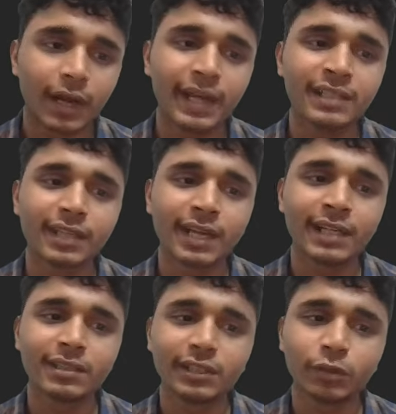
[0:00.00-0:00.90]
I is
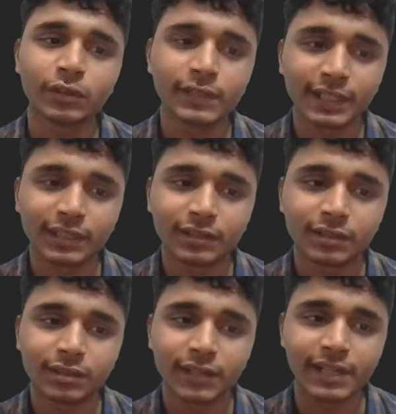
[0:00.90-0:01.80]
at 0th
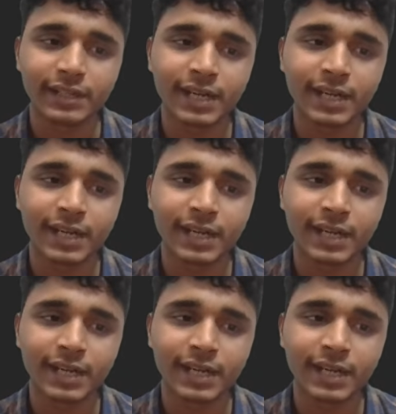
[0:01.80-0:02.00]
index, right?